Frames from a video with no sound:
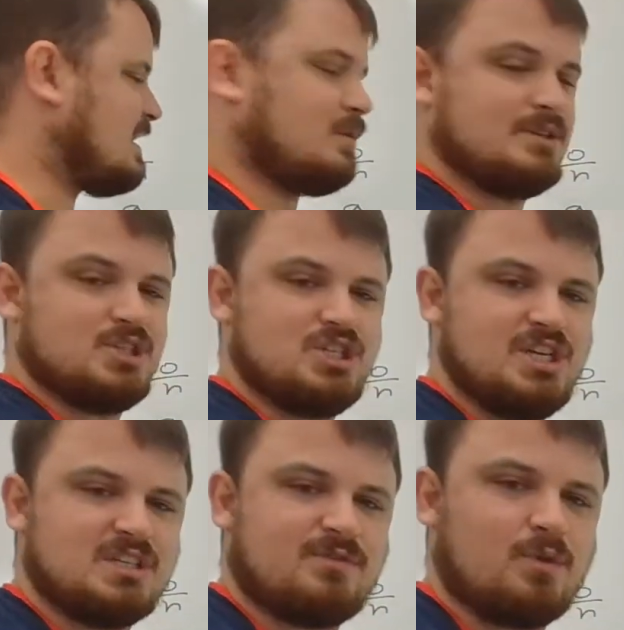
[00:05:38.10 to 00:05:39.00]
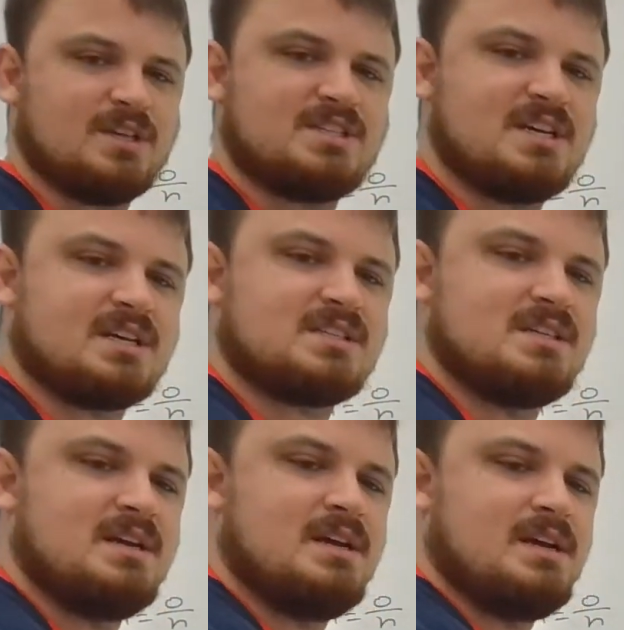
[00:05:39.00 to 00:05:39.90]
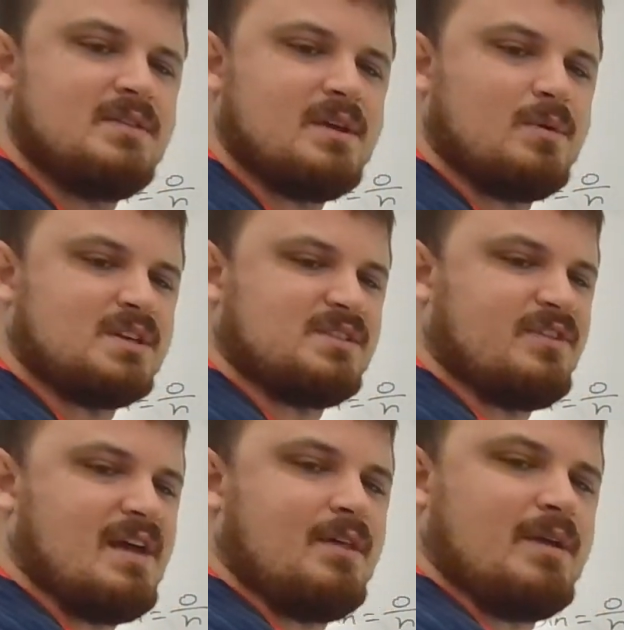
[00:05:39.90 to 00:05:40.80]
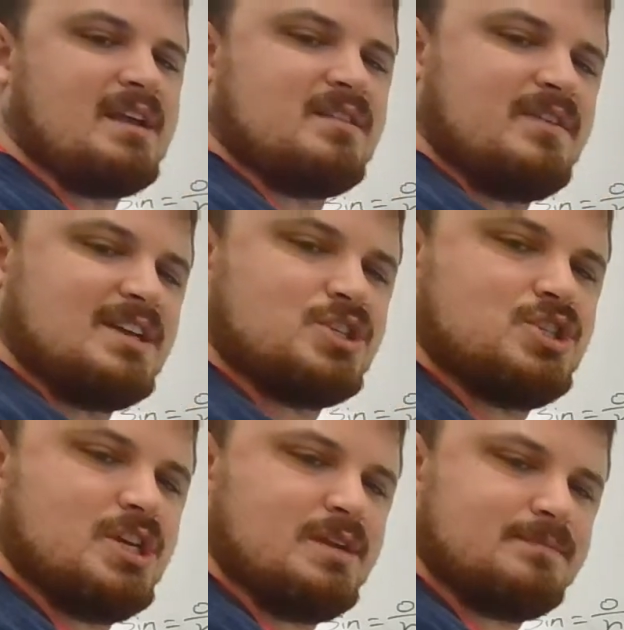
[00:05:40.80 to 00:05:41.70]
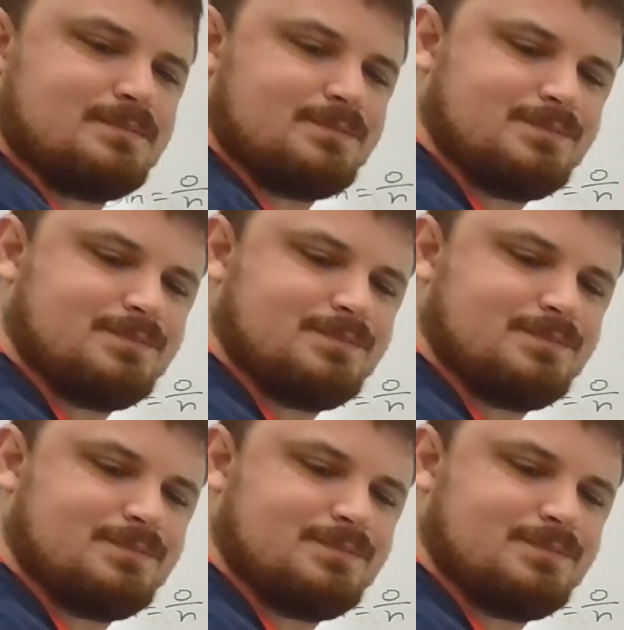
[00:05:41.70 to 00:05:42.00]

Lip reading: They tell us G is 46. They want us to find the length of HG.